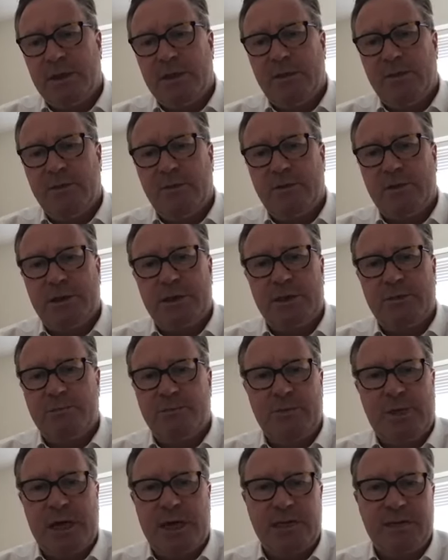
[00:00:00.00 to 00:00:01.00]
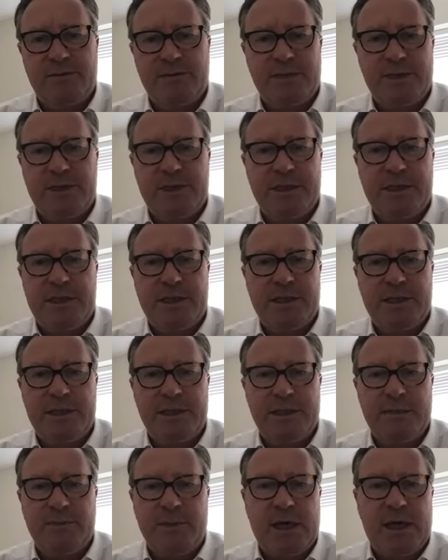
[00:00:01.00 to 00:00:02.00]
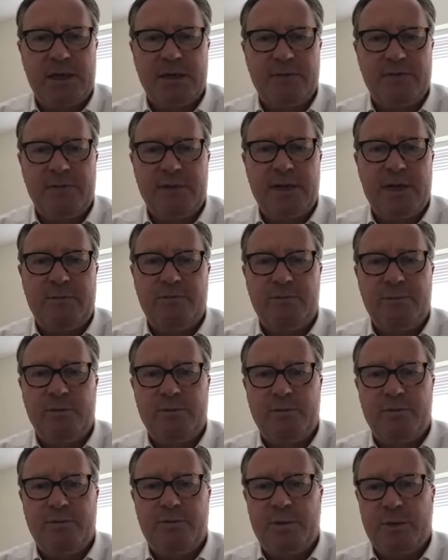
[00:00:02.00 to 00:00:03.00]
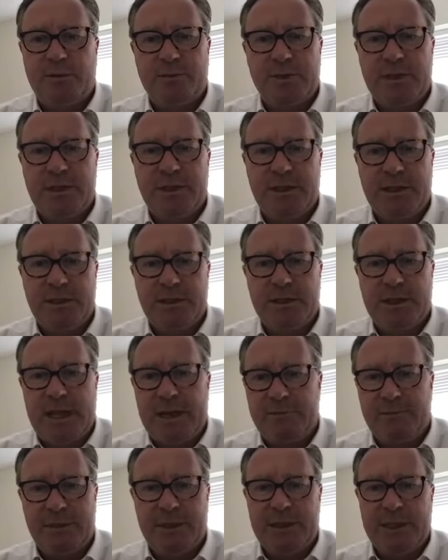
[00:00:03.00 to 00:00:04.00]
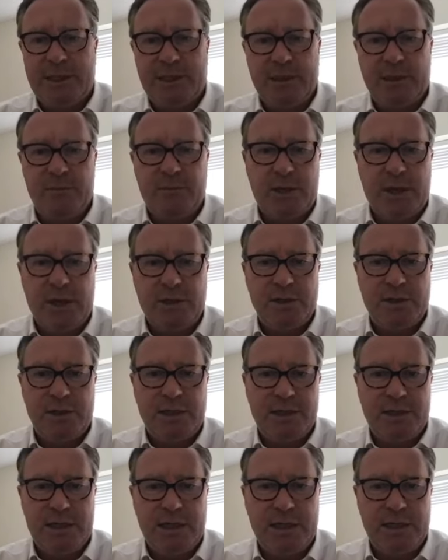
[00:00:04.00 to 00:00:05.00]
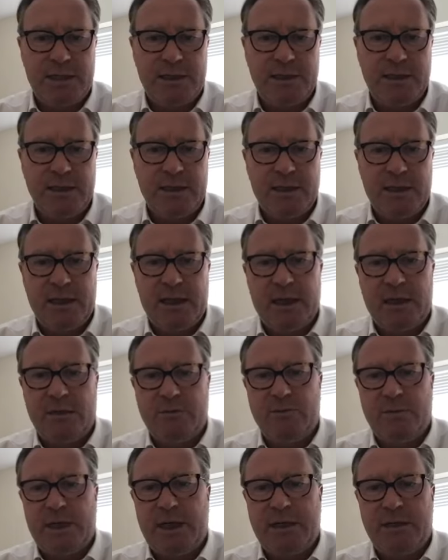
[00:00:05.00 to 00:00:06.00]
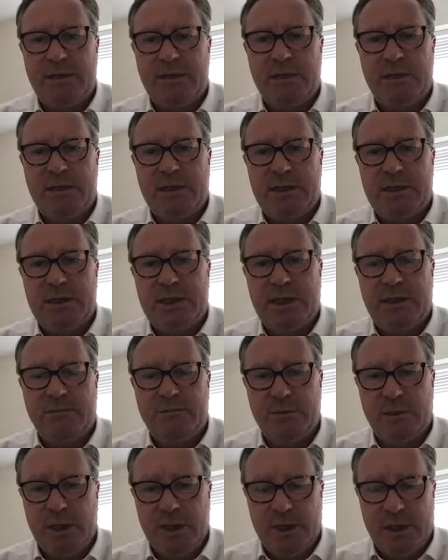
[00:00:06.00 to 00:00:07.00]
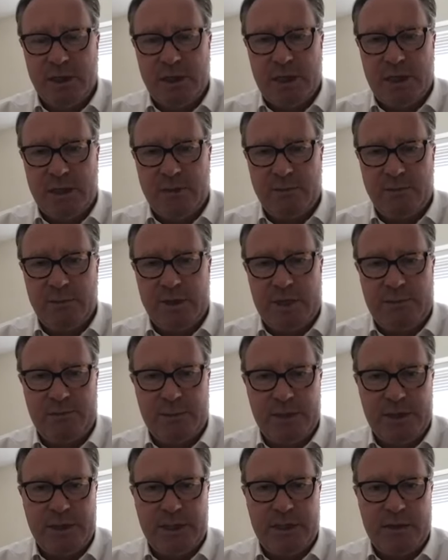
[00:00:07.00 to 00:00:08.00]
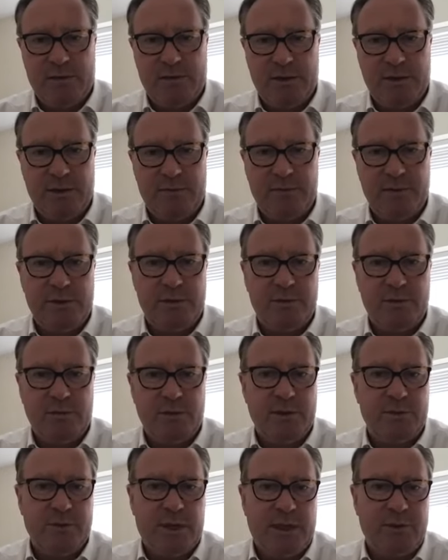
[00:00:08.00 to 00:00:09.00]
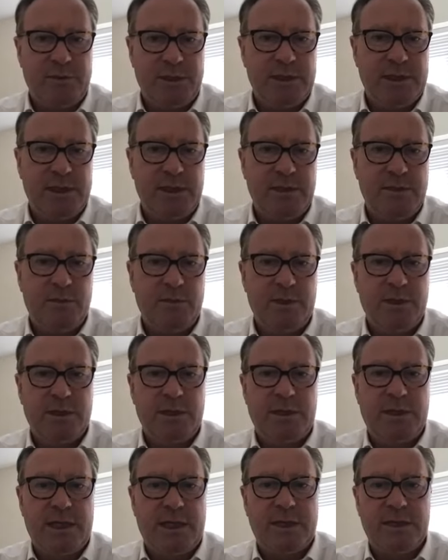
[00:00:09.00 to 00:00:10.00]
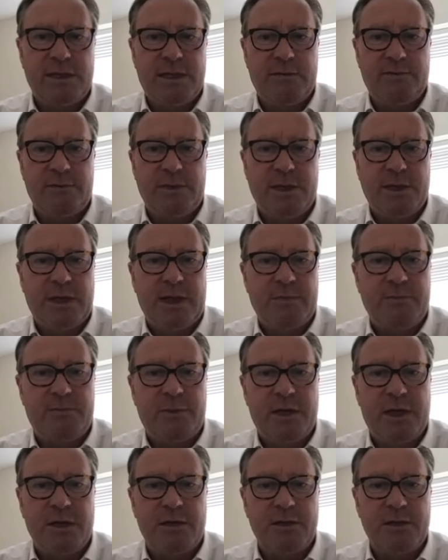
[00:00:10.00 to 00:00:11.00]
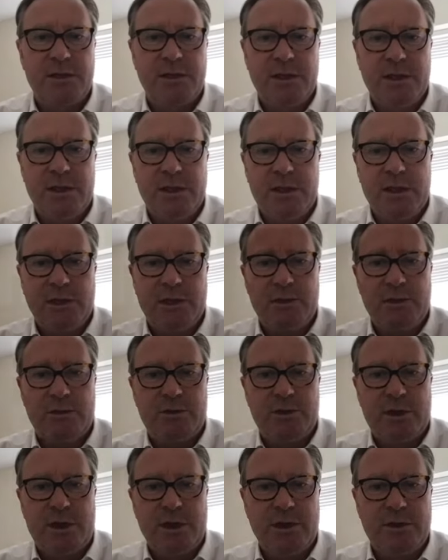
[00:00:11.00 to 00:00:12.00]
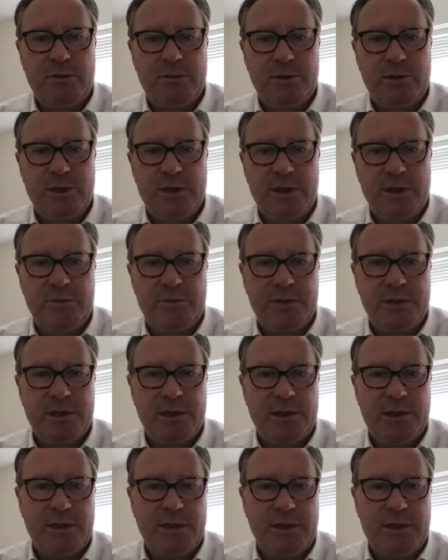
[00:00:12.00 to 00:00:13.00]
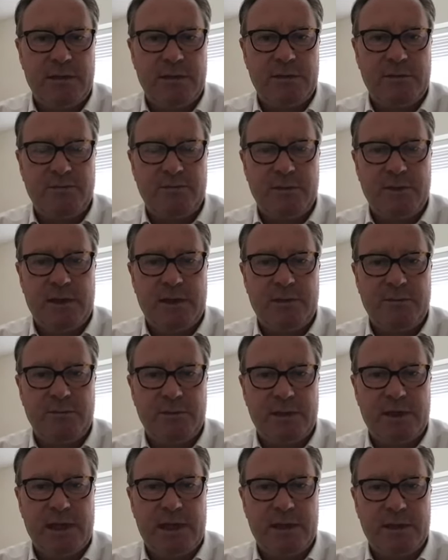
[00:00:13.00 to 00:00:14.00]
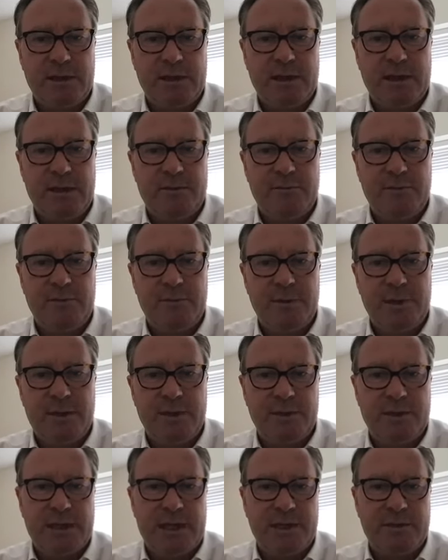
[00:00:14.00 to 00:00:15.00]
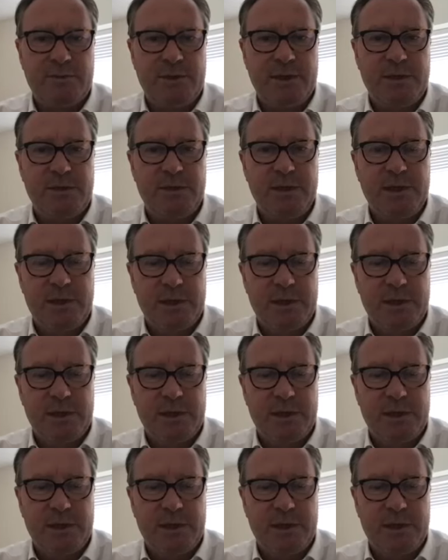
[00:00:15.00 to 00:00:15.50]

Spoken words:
you're just part of a statistic, part of a number of properties that that particular branch is selling, and that that particular individual that you might be dealing with at that branch is just trying to achieve a certain target level because that's been